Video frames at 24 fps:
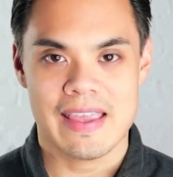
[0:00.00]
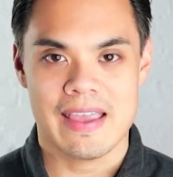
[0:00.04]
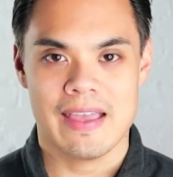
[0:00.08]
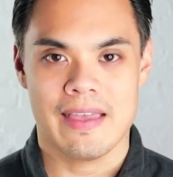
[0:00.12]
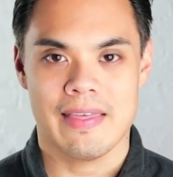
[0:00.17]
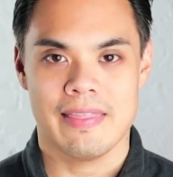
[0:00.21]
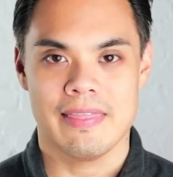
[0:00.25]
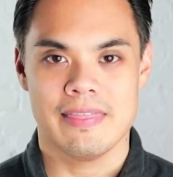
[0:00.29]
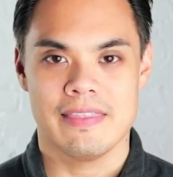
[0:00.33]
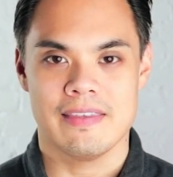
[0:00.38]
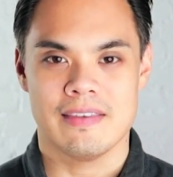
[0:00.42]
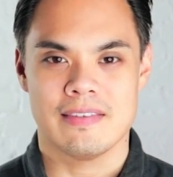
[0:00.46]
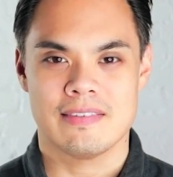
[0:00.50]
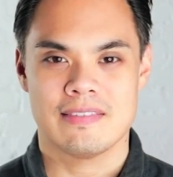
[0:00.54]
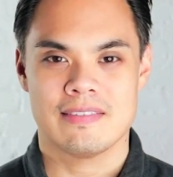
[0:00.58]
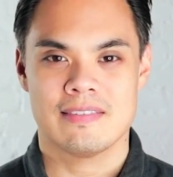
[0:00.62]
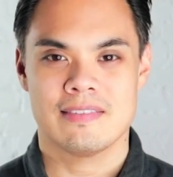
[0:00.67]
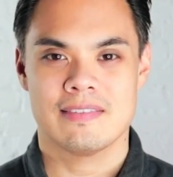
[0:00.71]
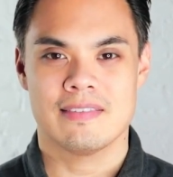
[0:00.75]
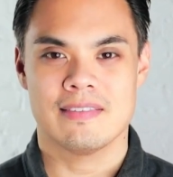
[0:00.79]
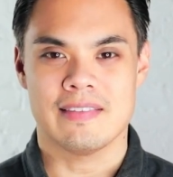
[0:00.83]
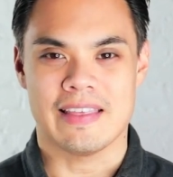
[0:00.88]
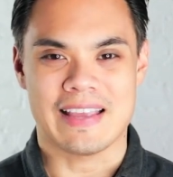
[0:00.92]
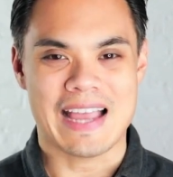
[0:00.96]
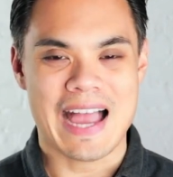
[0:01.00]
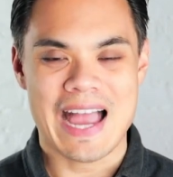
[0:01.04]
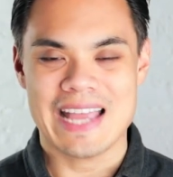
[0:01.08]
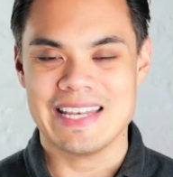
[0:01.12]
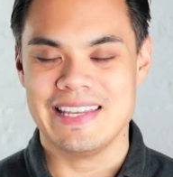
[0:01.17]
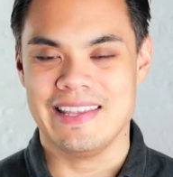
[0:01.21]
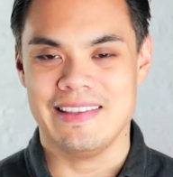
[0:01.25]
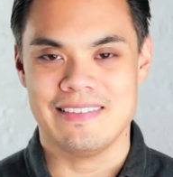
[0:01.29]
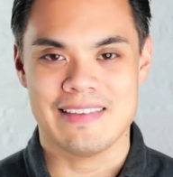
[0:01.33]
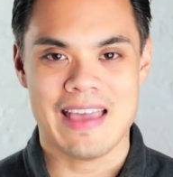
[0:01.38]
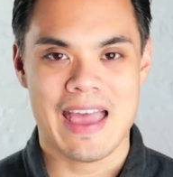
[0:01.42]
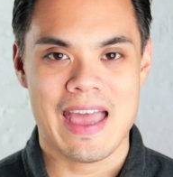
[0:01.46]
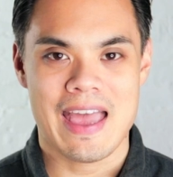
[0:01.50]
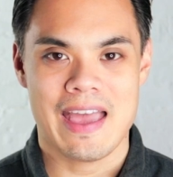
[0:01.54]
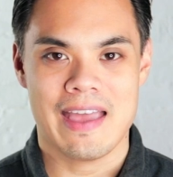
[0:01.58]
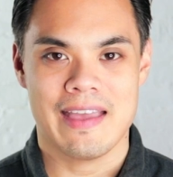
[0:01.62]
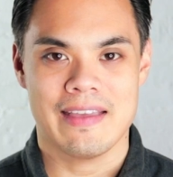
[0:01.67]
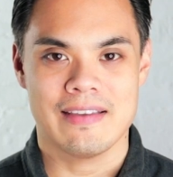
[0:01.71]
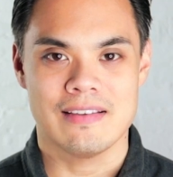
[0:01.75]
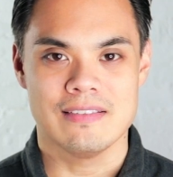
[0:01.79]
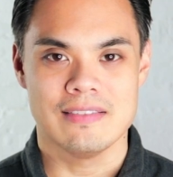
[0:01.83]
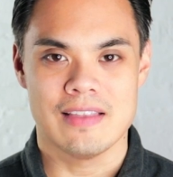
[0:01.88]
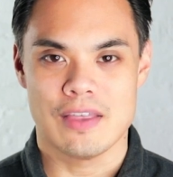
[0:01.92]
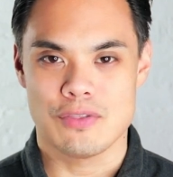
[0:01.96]
and this like ID
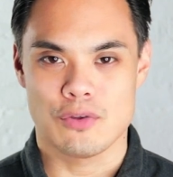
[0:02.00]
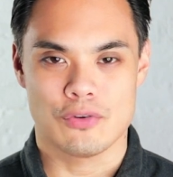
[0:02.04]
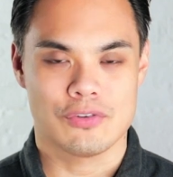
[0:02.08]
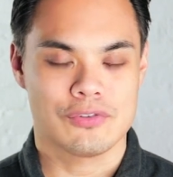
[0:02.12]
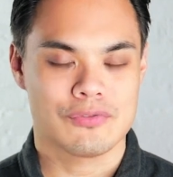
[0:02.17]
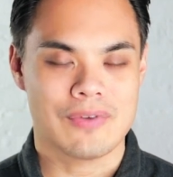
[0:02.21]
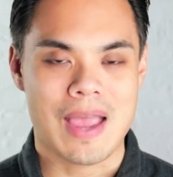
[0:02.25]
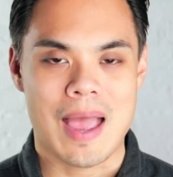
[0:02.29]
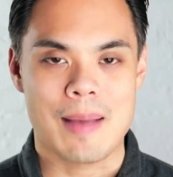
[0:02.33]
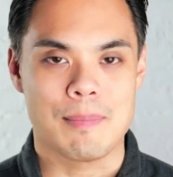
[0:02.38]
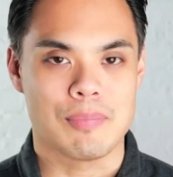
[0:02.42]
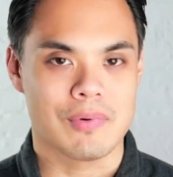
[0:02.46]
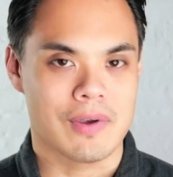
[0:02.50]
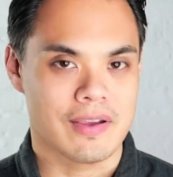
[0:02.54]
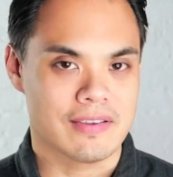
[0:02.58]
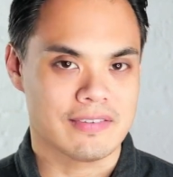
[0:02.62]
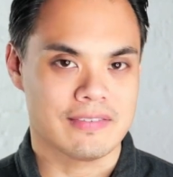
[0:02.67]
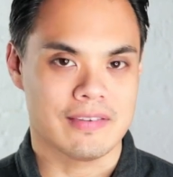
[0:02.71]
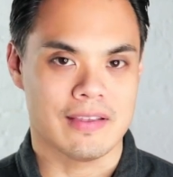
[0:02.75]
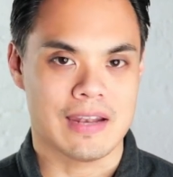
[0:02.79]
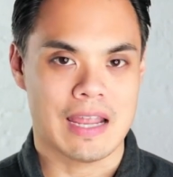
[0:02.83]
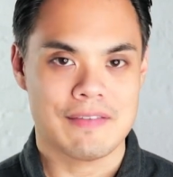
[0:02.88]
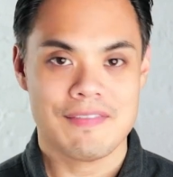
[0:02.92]
tag leather strap bracelet.